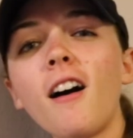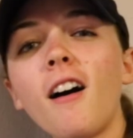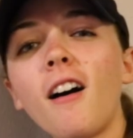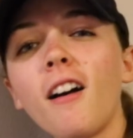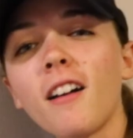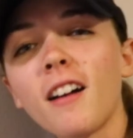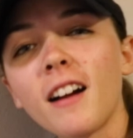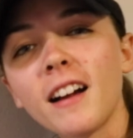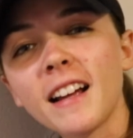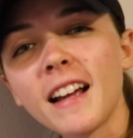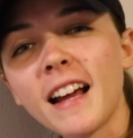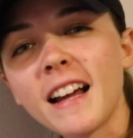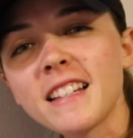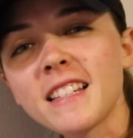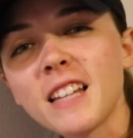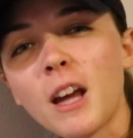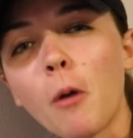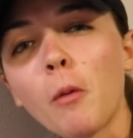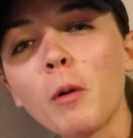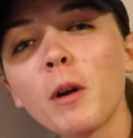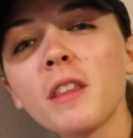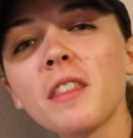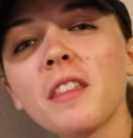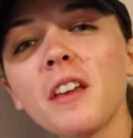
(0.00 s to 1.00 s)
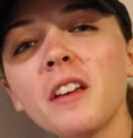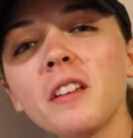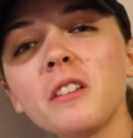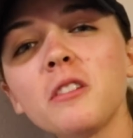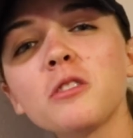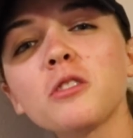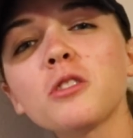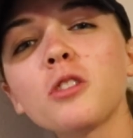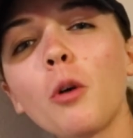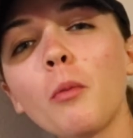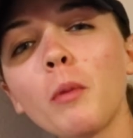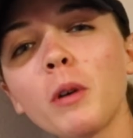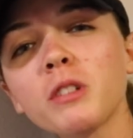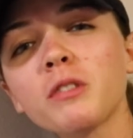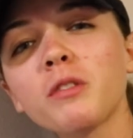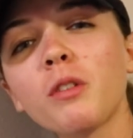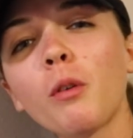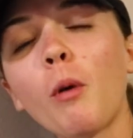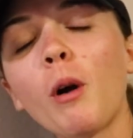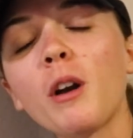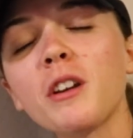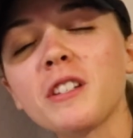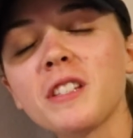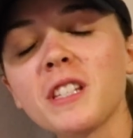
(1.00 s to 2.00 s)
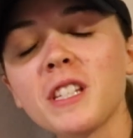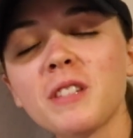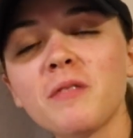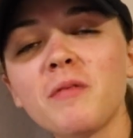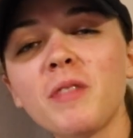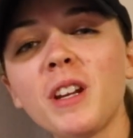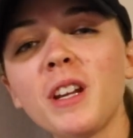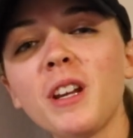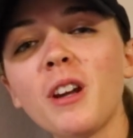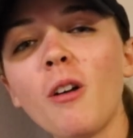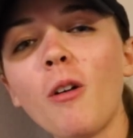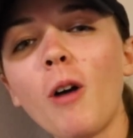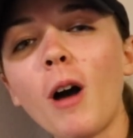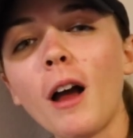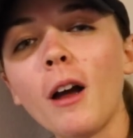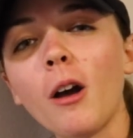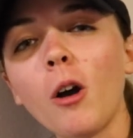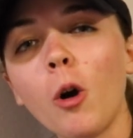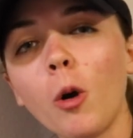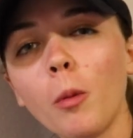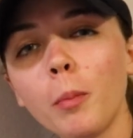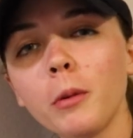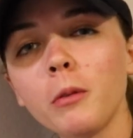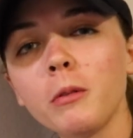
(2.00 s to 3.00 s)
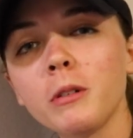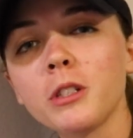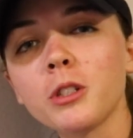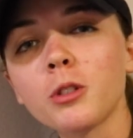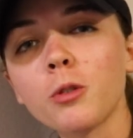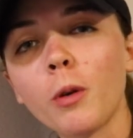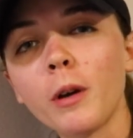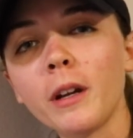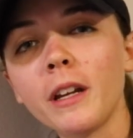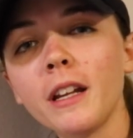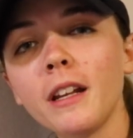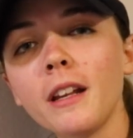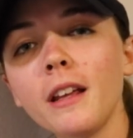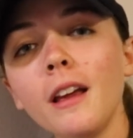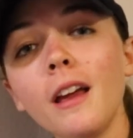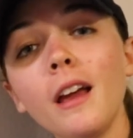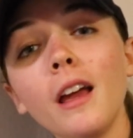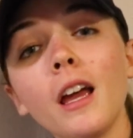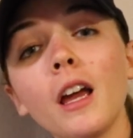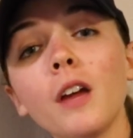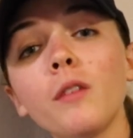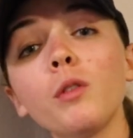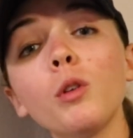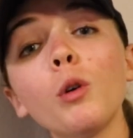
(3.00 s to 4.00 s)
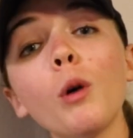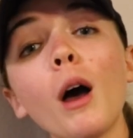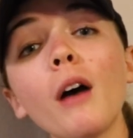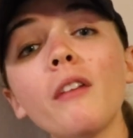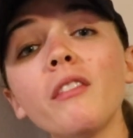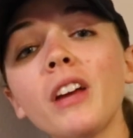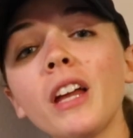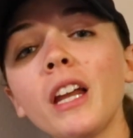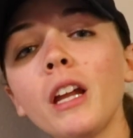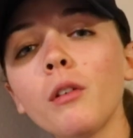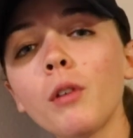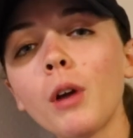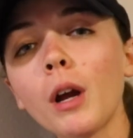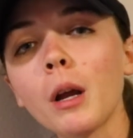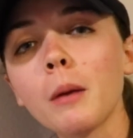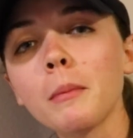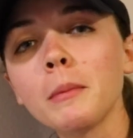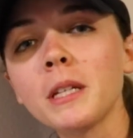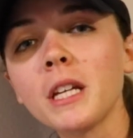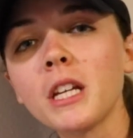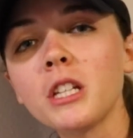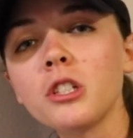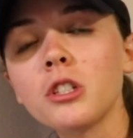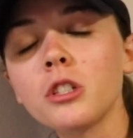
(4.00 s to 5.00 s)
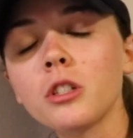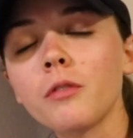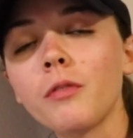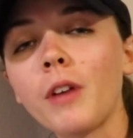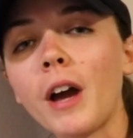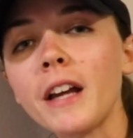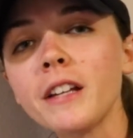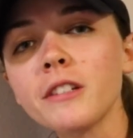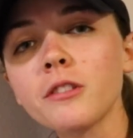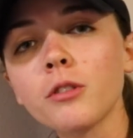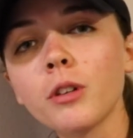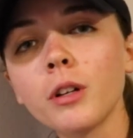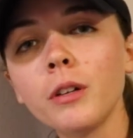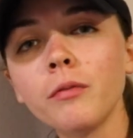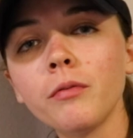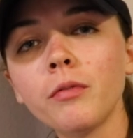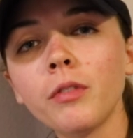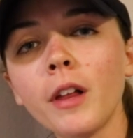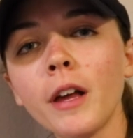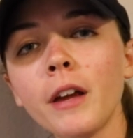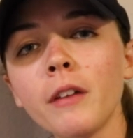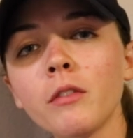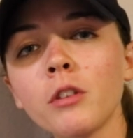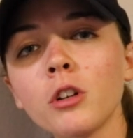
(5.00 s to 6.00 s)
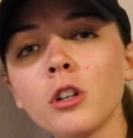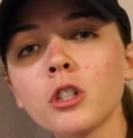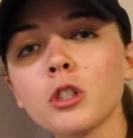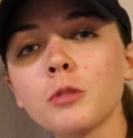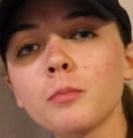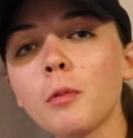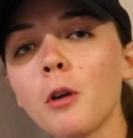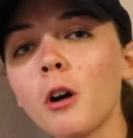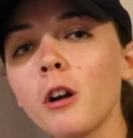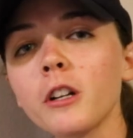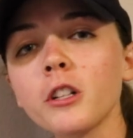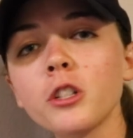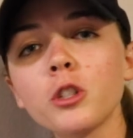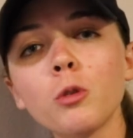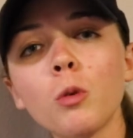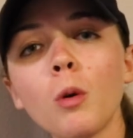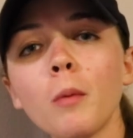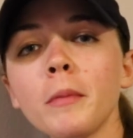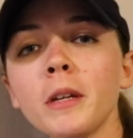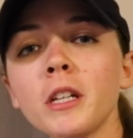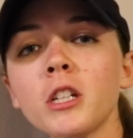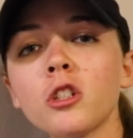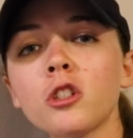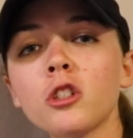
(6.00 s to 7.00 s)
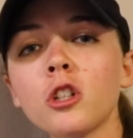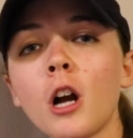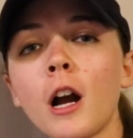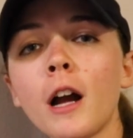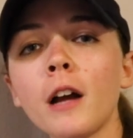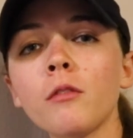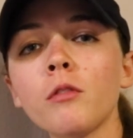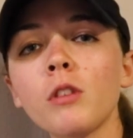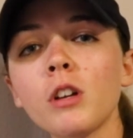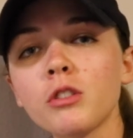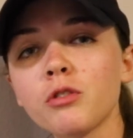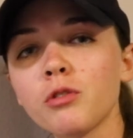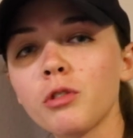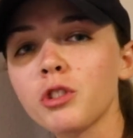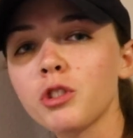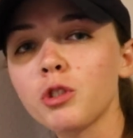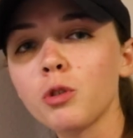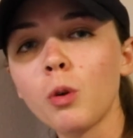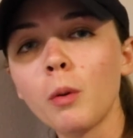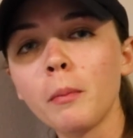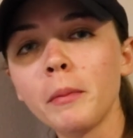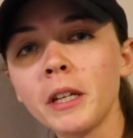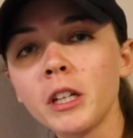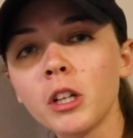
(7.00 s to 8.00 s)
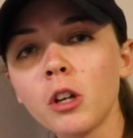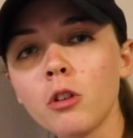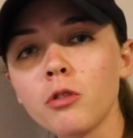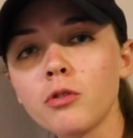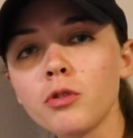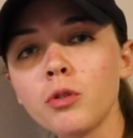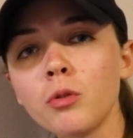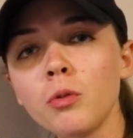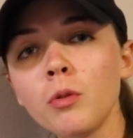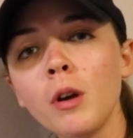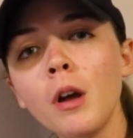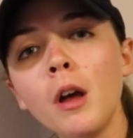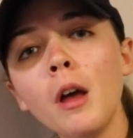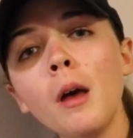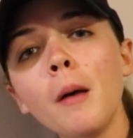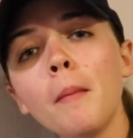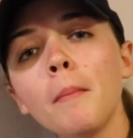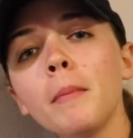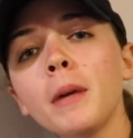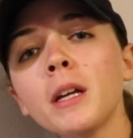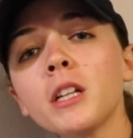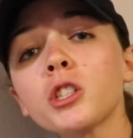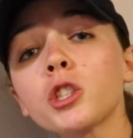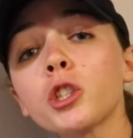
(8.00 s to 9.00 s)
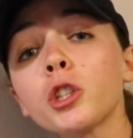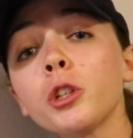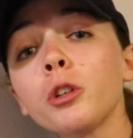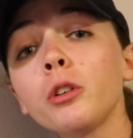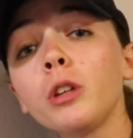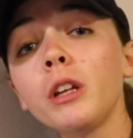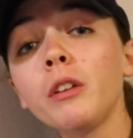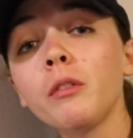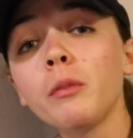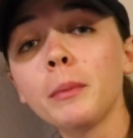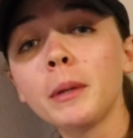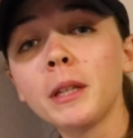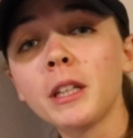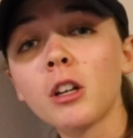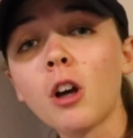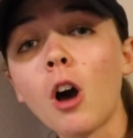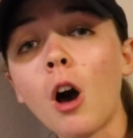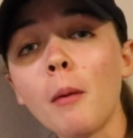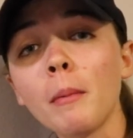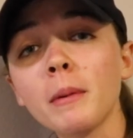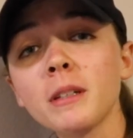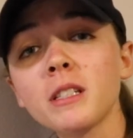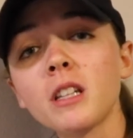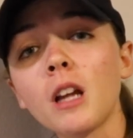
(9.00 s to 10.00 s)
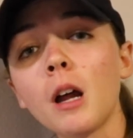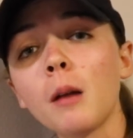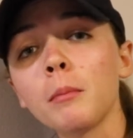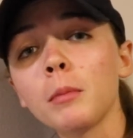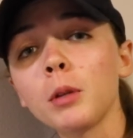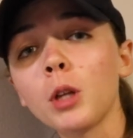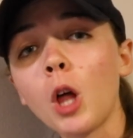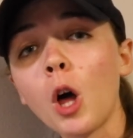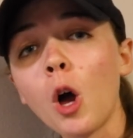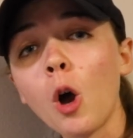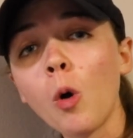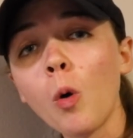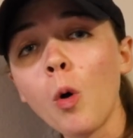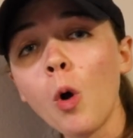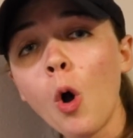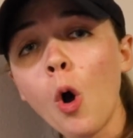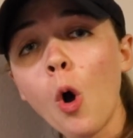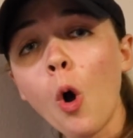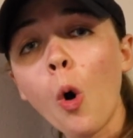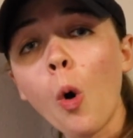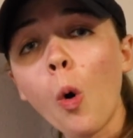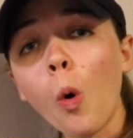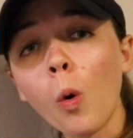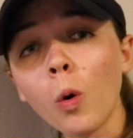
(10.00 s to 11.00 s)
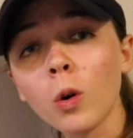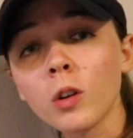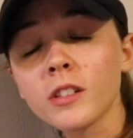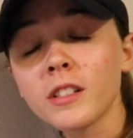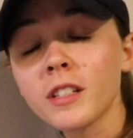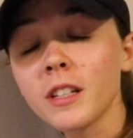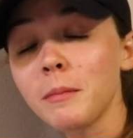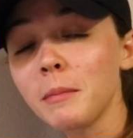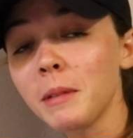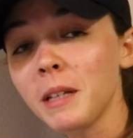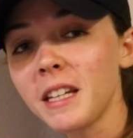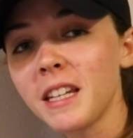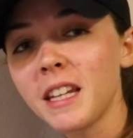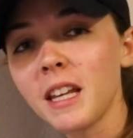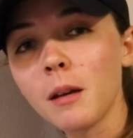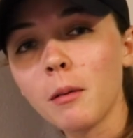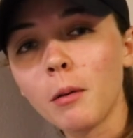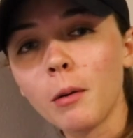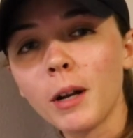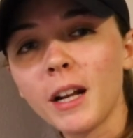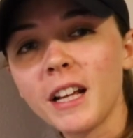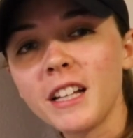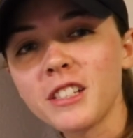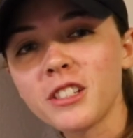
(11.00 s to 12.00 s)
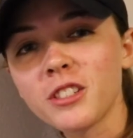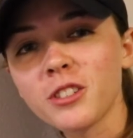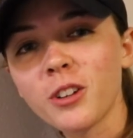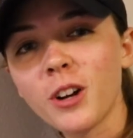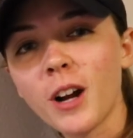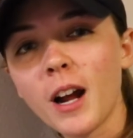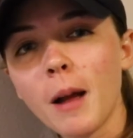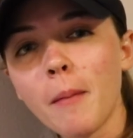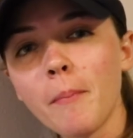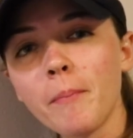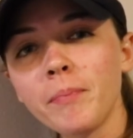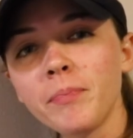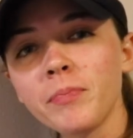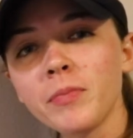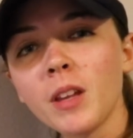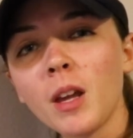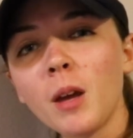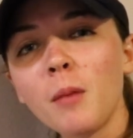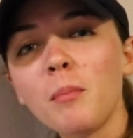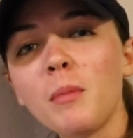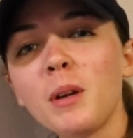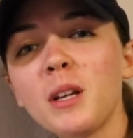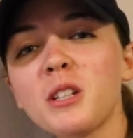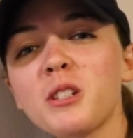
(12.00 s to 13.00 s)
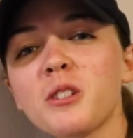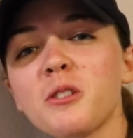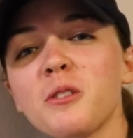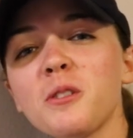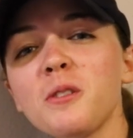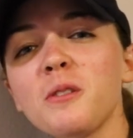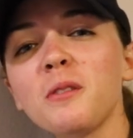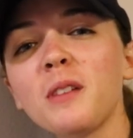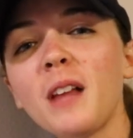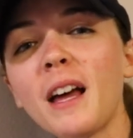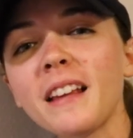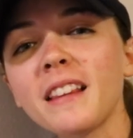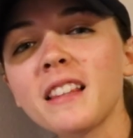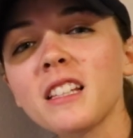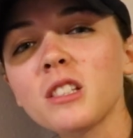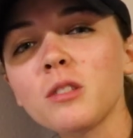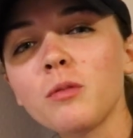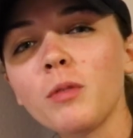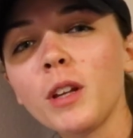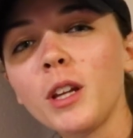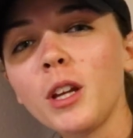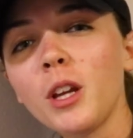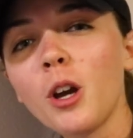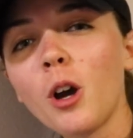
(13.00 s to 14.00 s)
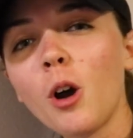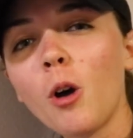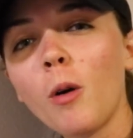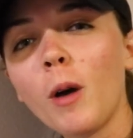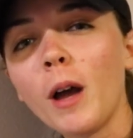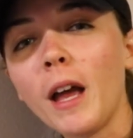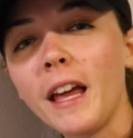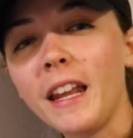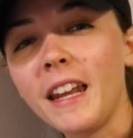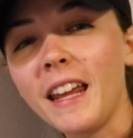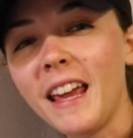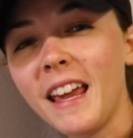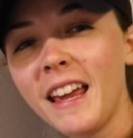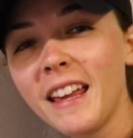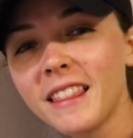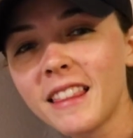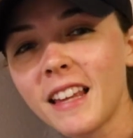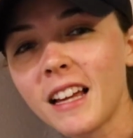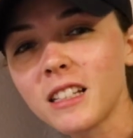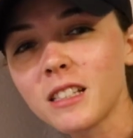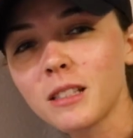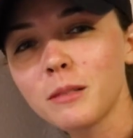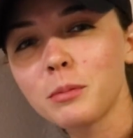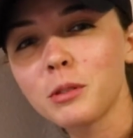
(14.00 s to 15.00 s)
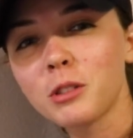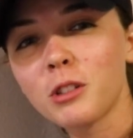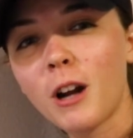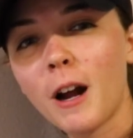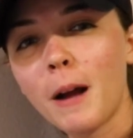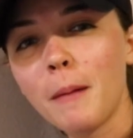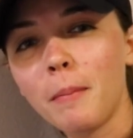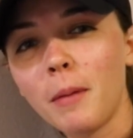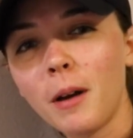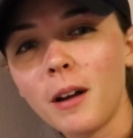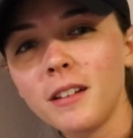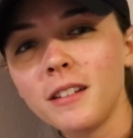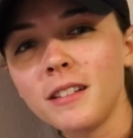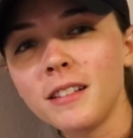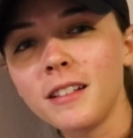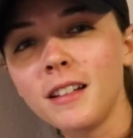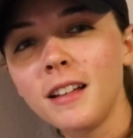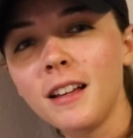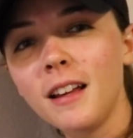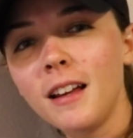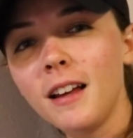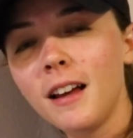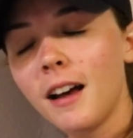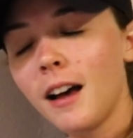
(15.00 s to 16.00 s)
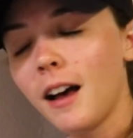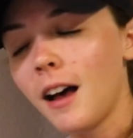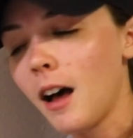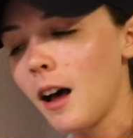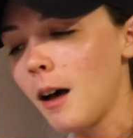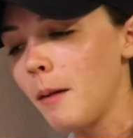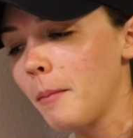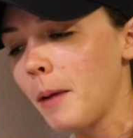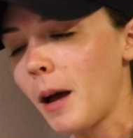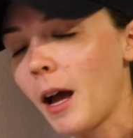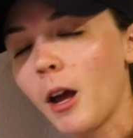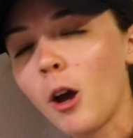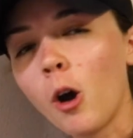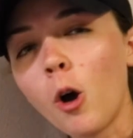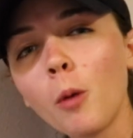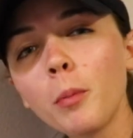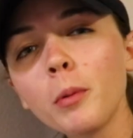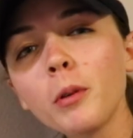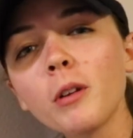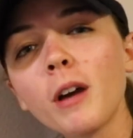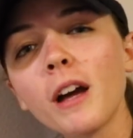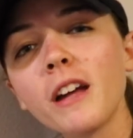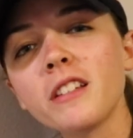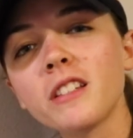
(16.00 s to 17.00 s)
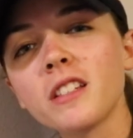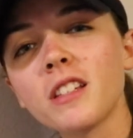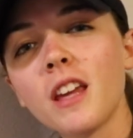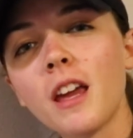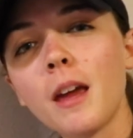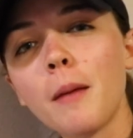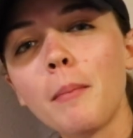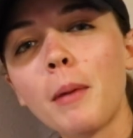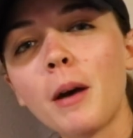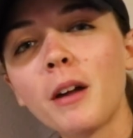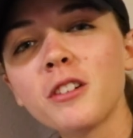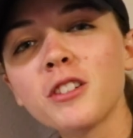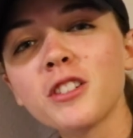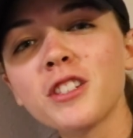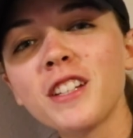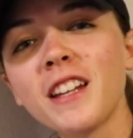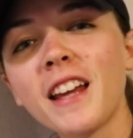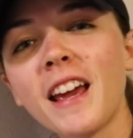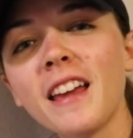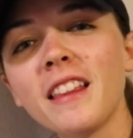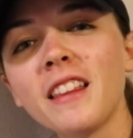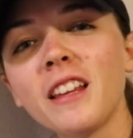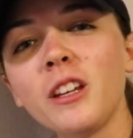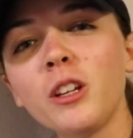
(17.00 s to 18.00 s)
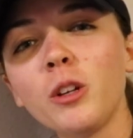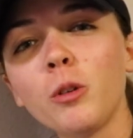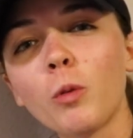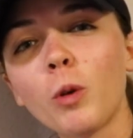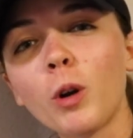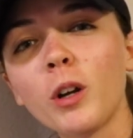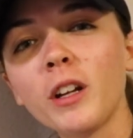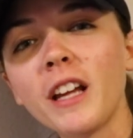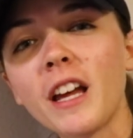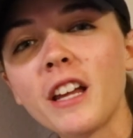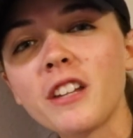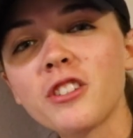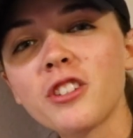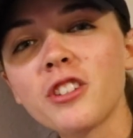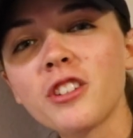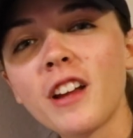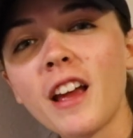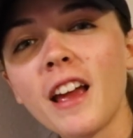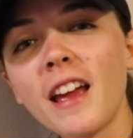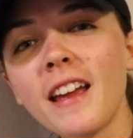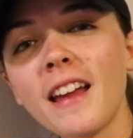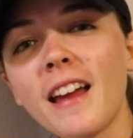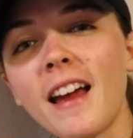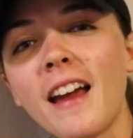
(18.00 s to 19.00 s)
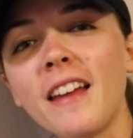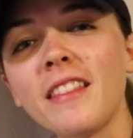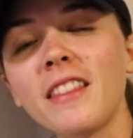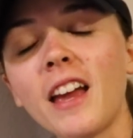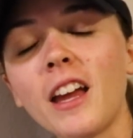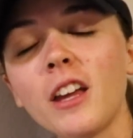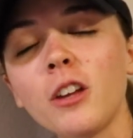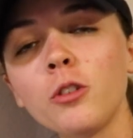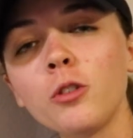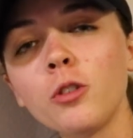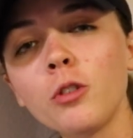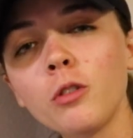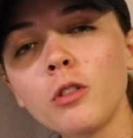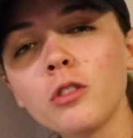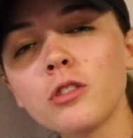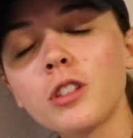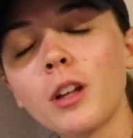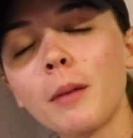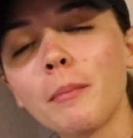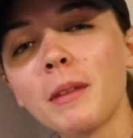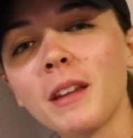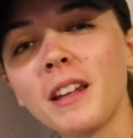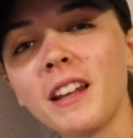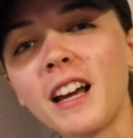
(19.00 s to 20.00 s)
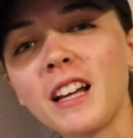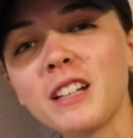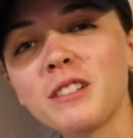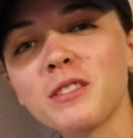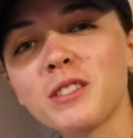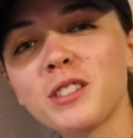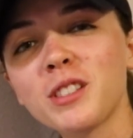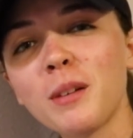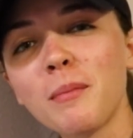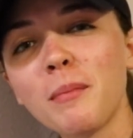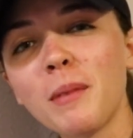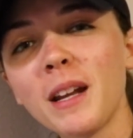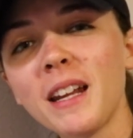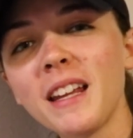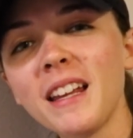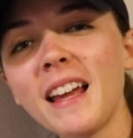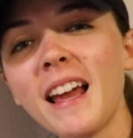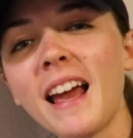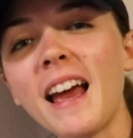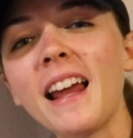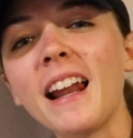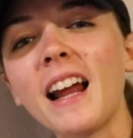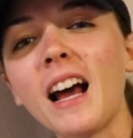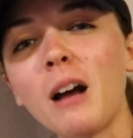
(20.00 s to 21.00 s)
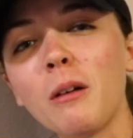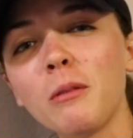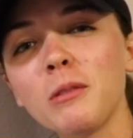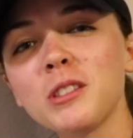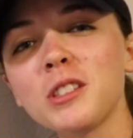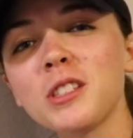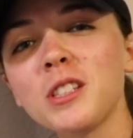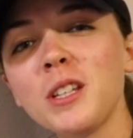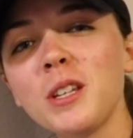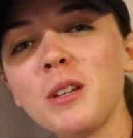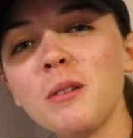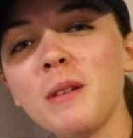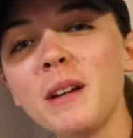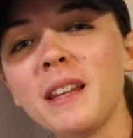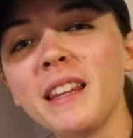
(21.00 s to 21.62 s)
Alright guys, I want to thank you so much for watching this video. I hope you enjoyed it. If you have any recommendations of ice cream flavors, products you want me to try, restaurants you want me to go to, make sure you leave them in the comments down below, or send me a DM on Instagram. Make sure you like this video and hit that subscribe button. I hope you guys get better today than you were yesterday, and that you do something nice for somebody, and I will see you in